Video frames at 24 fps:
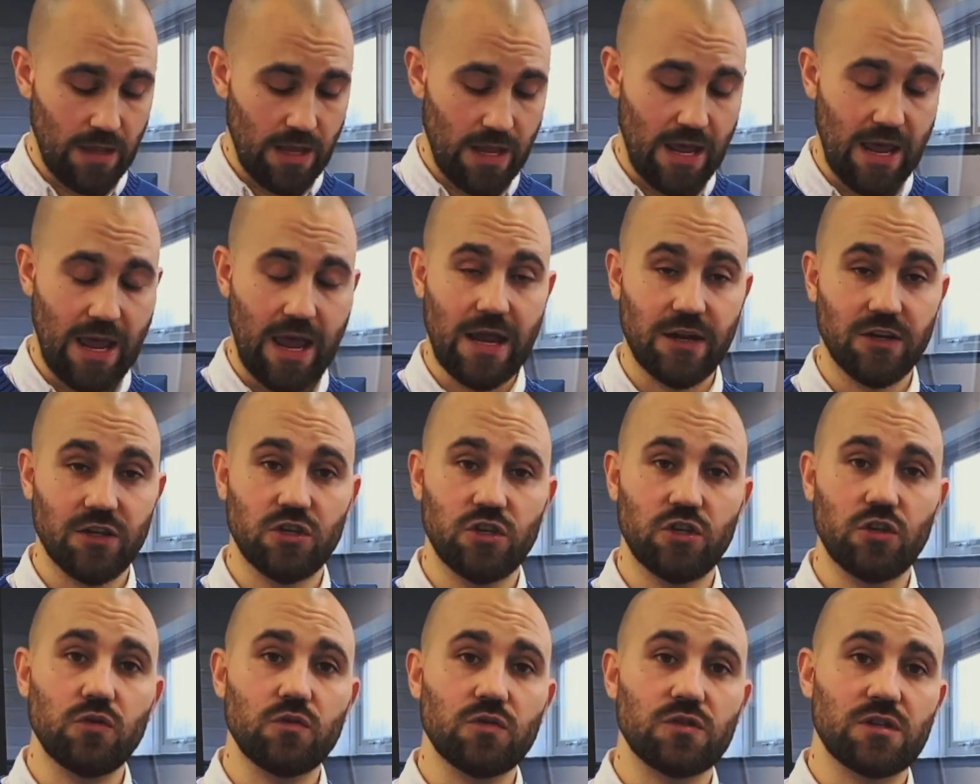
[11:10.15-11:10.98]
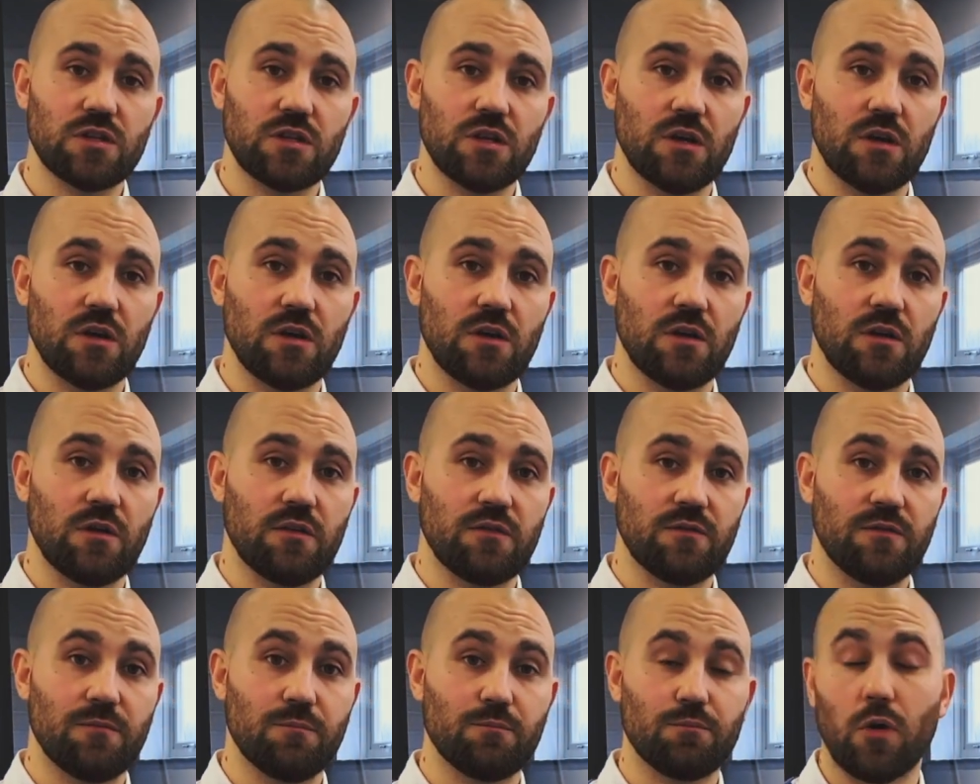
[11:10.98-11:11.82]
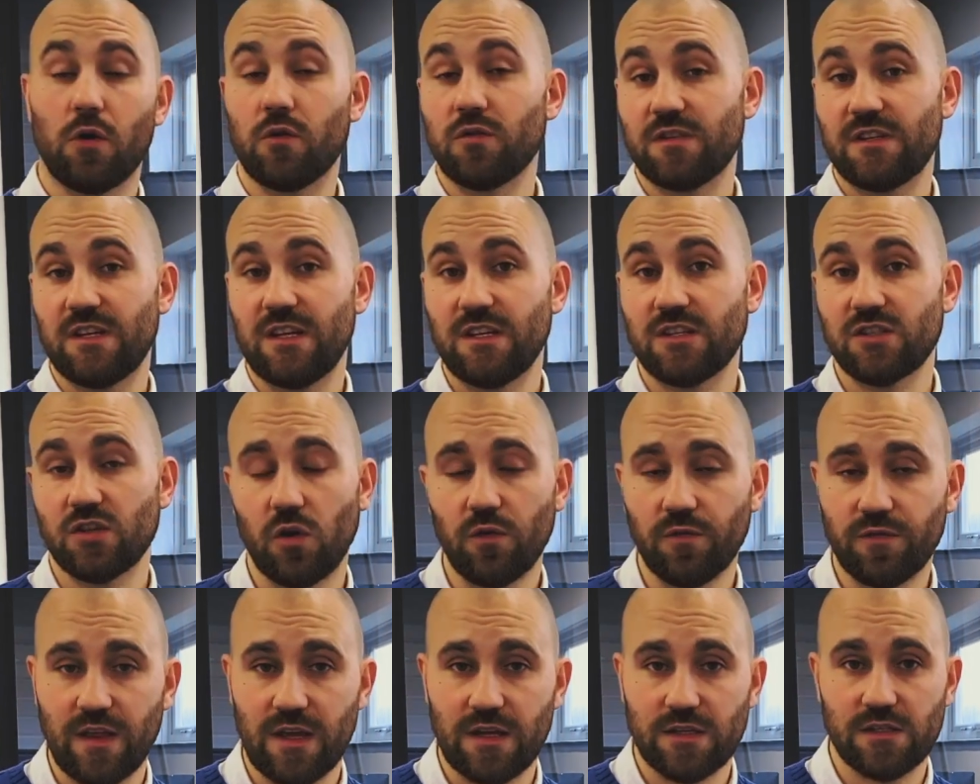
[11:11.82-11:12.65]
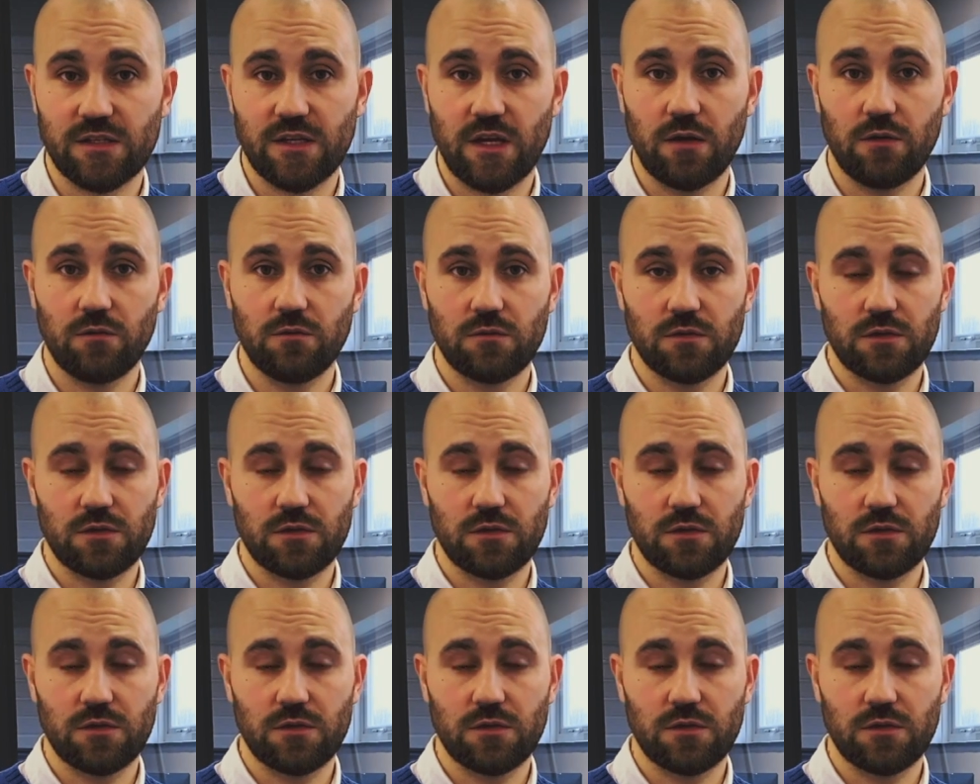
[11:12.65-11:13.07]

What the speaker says: and use the proceeds of that sale